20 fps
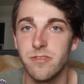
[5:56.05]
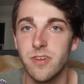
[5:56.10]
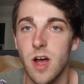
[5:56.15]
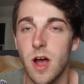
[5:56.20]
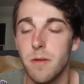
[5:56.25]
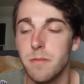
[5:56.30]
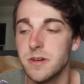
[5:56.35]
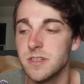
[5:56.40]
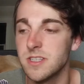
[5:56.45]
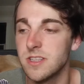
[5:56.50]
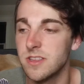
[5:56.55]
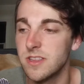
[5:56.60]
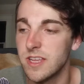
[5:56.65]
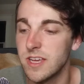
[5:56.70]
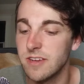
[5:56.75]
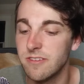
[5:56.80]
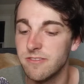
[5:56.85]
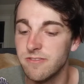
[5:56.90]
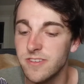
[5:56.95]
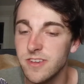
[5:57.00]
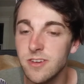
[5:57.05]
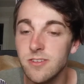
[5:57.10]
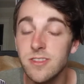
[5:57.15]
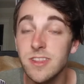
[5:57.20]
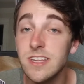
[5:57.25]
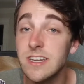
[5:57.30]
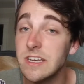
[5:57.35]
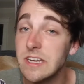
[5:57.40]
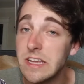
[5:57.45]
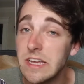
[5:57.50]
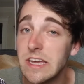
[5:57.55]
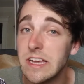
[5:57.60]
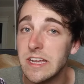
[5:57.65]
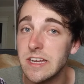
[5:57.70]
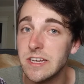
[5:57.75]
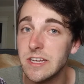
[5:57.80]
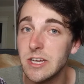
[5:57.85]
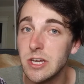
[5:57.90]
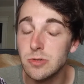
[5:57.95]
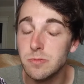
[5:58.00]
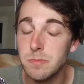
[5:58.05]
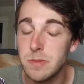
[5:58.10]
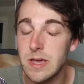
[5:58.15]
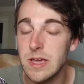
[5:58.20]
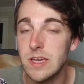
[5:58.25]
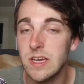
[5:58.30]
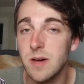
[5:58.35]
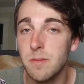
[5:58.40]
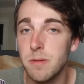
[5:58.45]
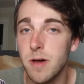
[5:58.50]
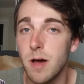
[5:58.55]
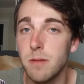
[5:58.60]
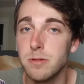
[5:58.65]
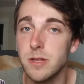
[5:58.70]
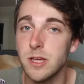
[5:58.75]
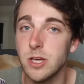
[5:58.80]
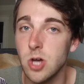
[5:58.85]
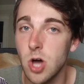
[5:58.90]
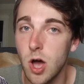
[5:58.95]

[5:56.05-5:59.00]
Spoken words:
of Commerce and they feel the need to make a public